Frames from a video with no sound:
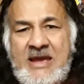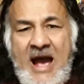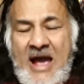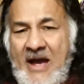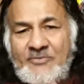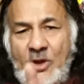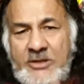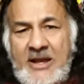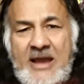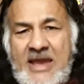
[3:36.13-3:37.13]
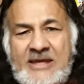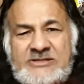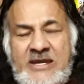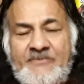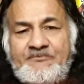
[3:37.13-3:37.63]
I have nothing against
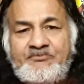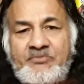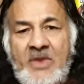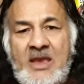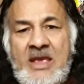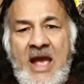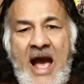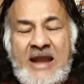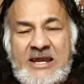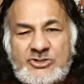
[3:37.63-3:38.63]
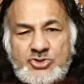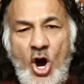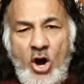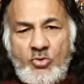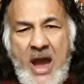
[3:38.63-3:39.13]
him. And there's
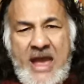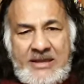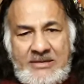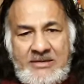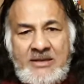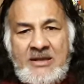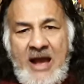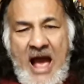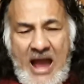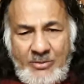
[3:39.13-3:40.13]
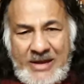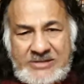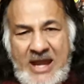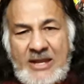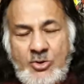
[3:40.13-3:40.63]
no way I will
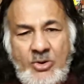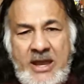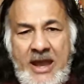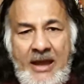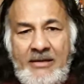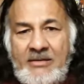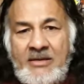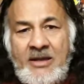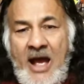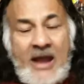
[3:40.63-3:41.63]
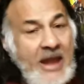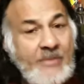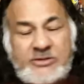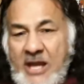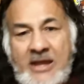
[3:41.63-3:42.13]
tell you here, and I'm
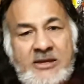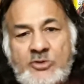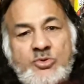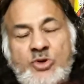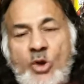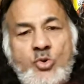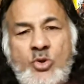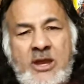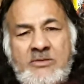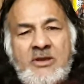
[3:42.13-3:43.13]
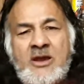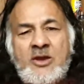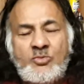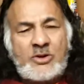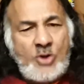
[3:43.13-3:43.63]
saying this without
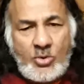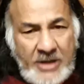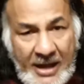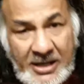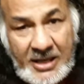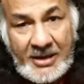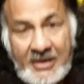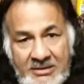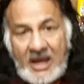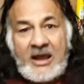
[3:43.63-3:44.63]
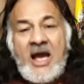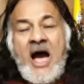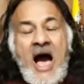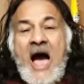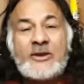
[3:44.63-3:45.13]
anything.
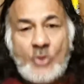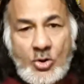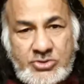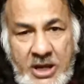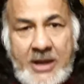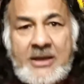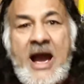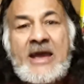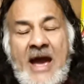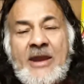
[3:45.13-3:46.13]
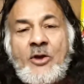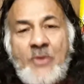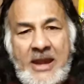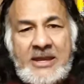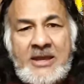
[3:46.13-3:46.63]
I don't think Guyana
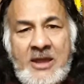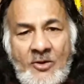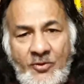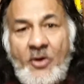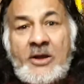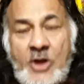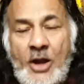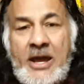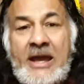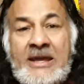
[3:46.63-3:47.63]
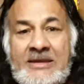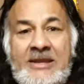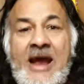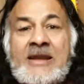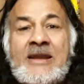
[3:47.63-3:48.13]
ready for another
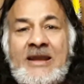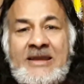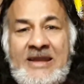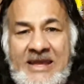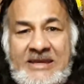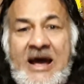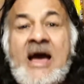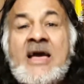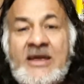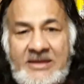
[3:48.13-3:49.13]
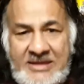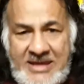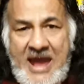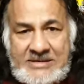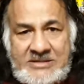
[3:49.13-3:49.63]
Indian leader
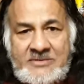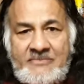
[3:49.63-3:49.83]
yet.